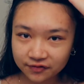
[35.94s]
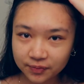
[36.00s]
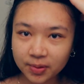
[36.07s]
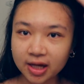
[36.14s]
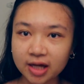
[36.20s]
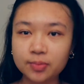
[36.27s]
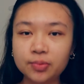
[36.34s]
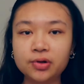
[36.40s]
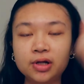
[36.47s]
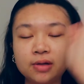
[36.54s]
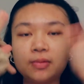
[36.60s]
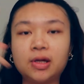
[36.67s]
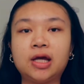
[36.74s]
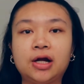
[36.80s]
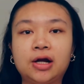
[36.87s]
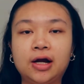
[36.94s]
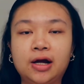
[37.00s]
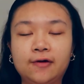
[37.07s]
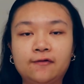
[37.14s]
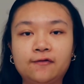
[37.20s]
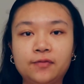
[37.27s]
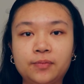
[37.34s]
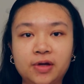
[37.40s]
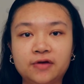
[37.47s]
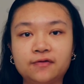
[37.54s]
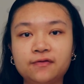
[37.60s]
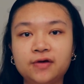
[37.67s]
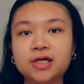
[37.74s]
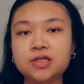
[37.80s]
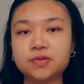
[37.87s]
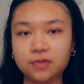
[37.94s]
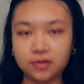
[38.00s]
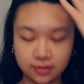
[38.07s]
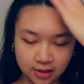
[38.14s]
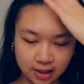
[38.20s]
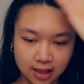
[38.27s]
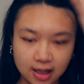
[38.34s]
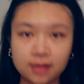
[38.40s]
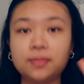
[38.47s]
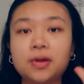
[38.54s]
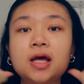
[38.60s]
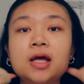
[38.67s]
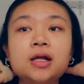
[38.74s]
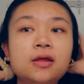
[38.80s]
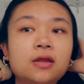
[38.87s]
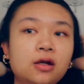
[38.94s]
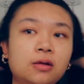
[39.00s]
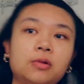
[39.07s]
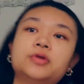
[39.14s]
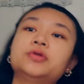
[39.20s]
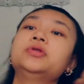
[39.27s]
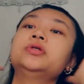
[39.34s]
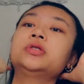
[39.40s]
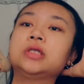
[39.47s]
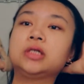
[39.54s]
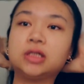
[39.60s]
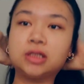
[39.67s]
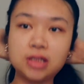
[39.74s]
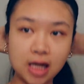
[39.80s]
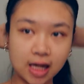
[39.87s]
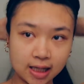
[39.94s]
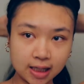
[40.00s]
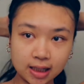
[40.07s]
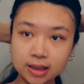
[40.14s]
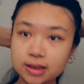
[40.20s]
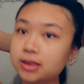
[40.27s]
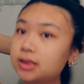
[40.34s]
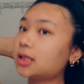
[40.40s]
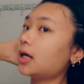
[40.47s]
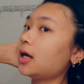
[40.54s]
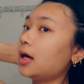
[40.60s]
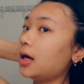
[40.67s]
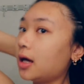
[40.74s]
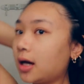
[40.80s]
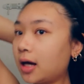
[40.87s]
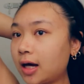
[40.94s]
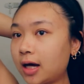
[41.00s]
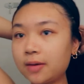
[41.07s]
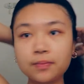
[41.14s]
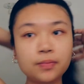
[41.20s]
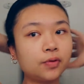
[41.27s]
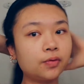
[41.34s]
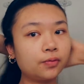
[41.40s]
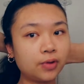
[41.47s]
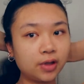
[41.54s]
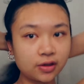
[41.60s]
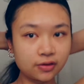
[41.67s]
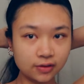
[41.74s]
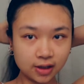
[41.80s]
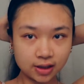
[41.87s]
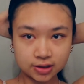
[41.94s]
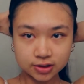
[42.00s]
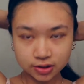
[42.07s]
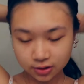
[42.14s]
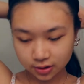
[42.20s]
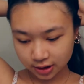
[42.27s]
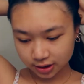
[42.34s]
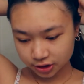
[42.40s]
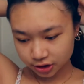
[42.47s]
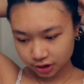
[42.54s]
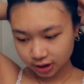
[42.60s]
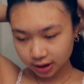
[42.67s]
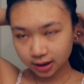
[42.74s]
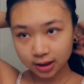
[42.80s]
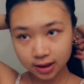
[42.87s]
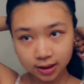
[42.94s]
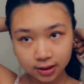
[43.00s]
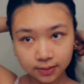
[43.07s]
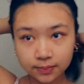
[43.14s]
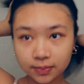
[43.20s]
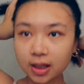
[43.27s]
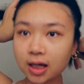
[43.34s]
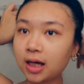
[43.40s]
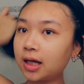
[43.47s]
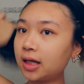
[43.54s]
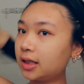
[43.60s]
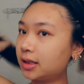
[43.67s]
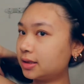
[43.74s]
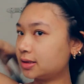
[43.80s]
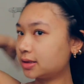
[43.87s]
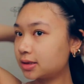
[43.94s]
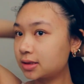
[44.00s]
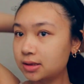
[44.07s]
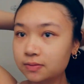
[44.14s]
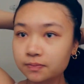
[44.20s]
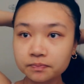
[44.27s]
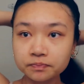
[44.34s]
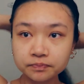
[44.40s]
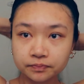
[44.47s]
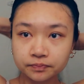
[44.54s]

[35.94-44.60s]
off by putting my hair out of my face with a headband, and then I'm also just going to tie it up with a scrunchie because